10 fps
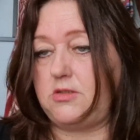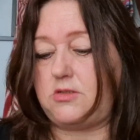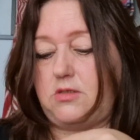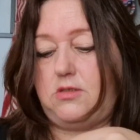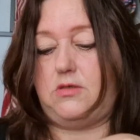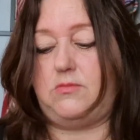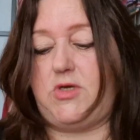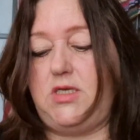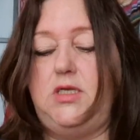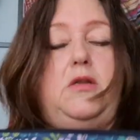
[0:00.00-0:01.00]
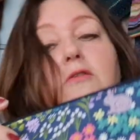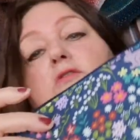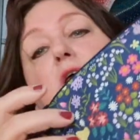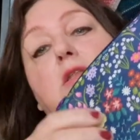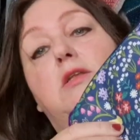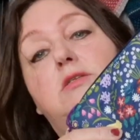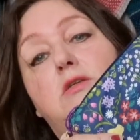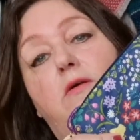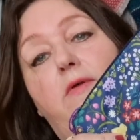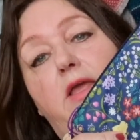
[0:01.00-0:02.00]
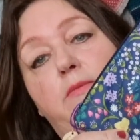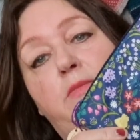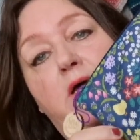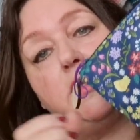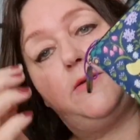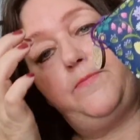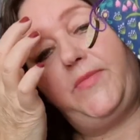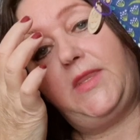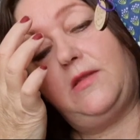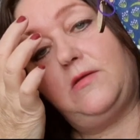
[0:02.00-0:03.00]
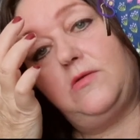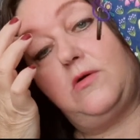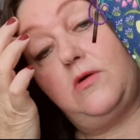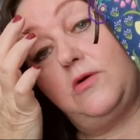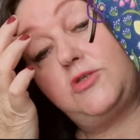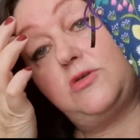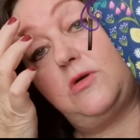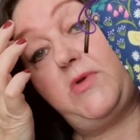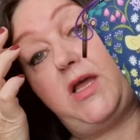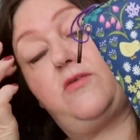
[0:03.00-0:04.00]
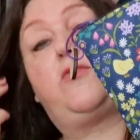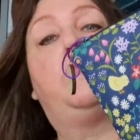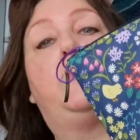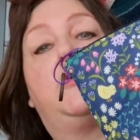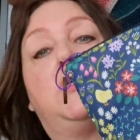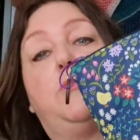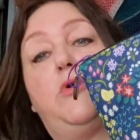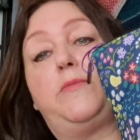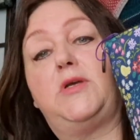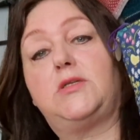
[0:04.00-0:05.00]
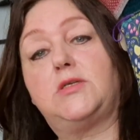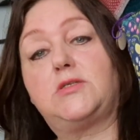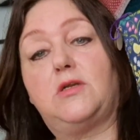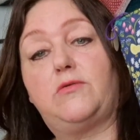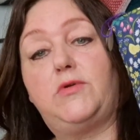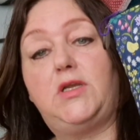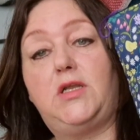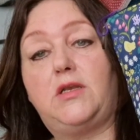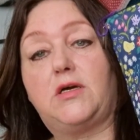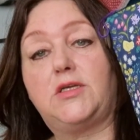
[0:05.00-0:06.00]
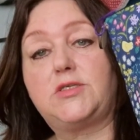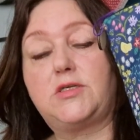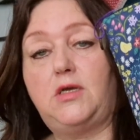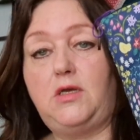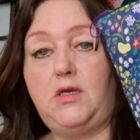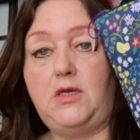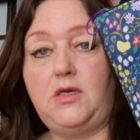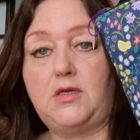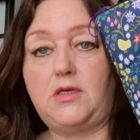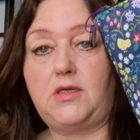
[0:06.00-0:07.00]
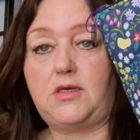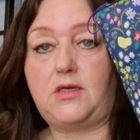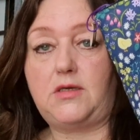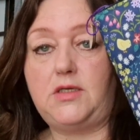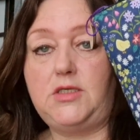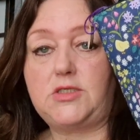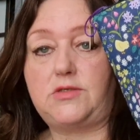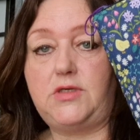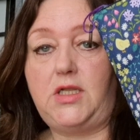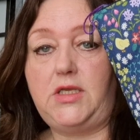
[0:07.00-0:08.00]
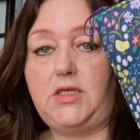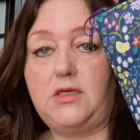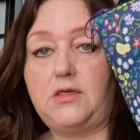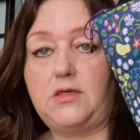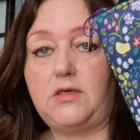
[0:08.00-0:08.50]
sock on my needles, and it's in my also a bag from Bertie and Poppet. It's a really nice, Easterly,